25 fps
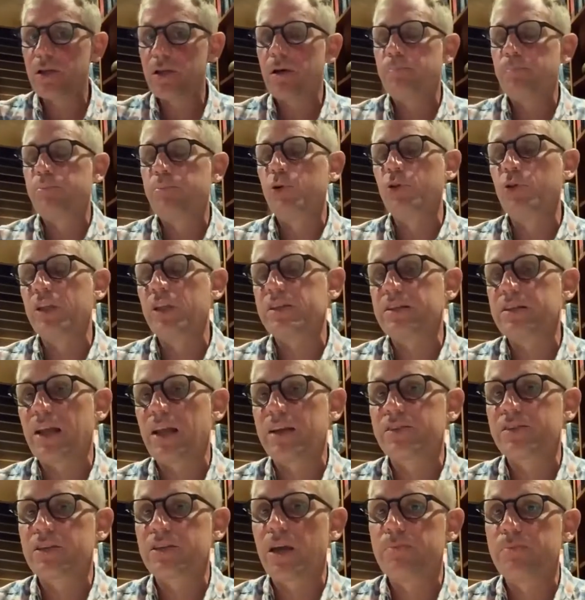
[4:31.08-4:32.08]
pull this
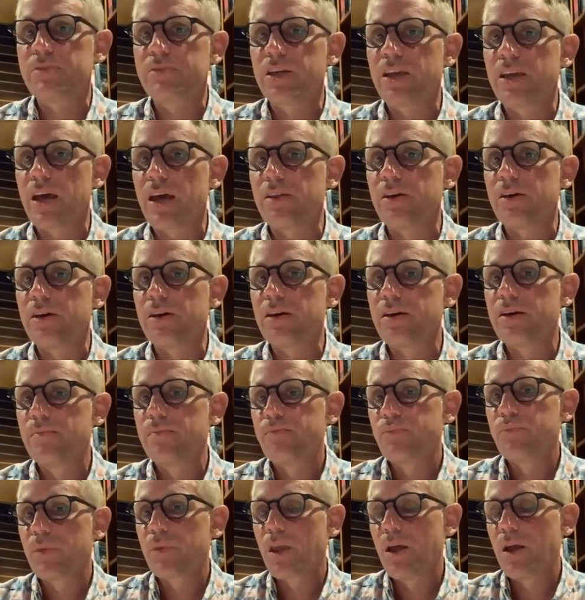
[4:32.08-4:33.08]
landscape together
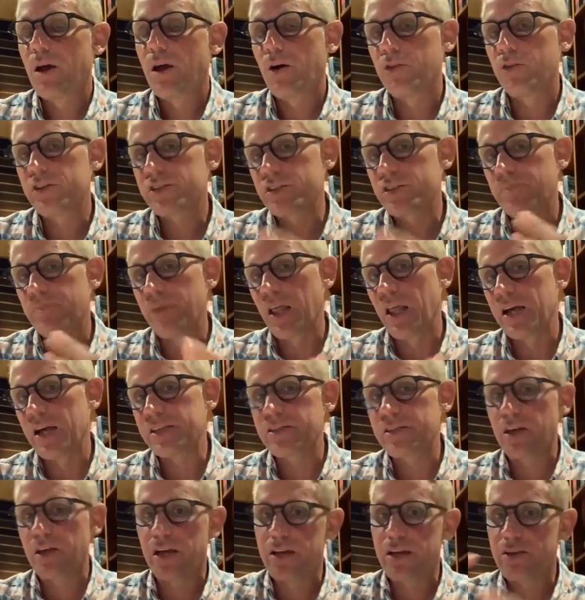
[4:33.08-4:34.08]
on the supply
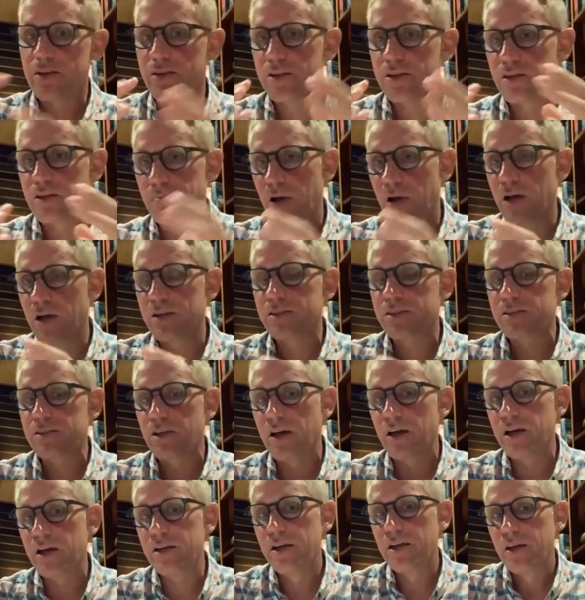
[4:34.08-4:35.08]
side and the demand
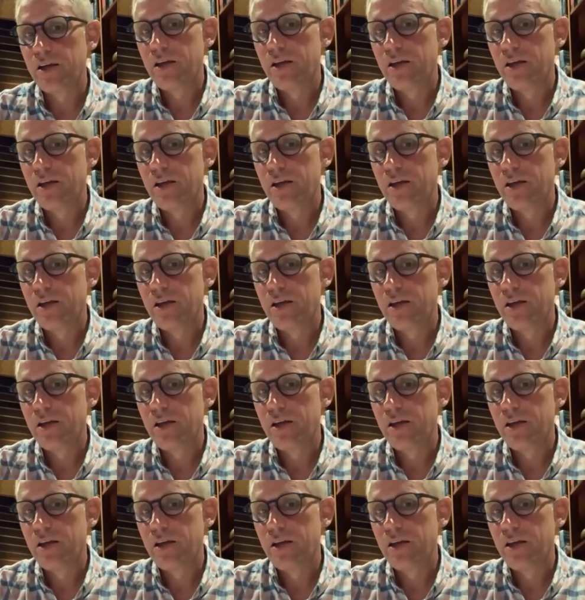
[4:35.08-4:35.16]
side.